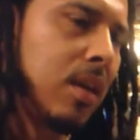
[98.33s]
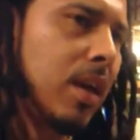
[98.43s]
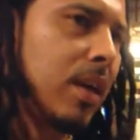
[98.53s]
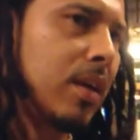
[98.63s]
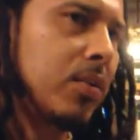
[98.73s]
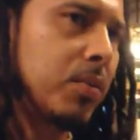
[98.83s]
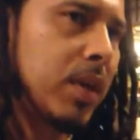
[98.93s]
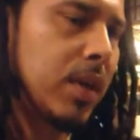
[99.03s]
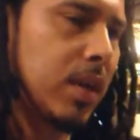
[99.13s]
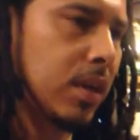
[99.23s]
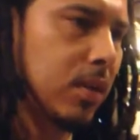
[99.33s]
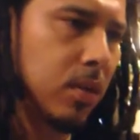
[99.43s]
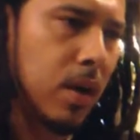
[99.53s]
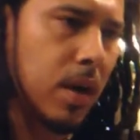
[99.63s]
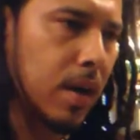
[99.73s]
Yeah, it's weird. You
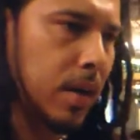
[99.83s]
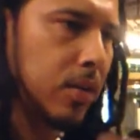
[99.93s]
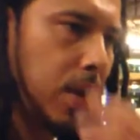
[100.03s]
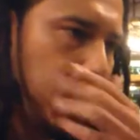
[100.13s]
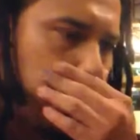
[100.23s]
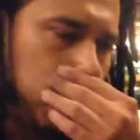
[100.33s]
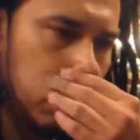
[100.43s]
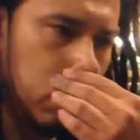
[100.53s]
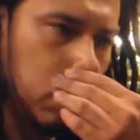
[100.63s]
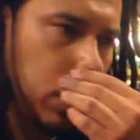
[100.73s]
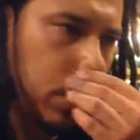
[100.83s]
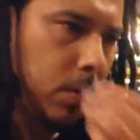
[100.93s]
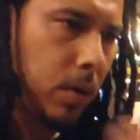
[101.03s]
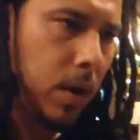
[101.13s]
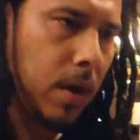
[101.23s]
know, I try to, you
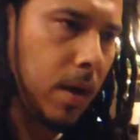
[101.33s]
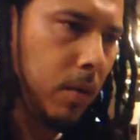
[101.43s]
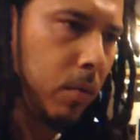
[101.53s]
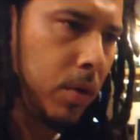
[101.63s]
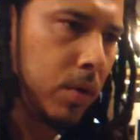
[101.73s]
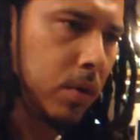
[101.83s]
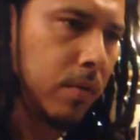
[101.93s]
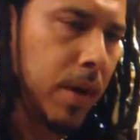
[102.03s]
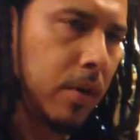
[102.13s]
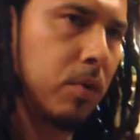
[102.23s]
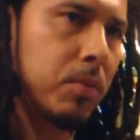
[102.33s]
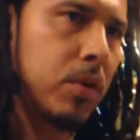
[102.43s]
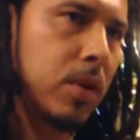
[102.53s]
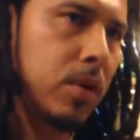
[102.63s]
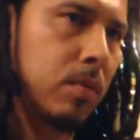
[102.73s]
know, I went to the Van Gogh
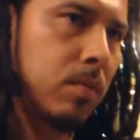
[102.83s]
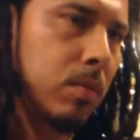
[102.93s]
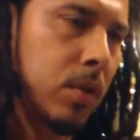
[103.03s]
Museum.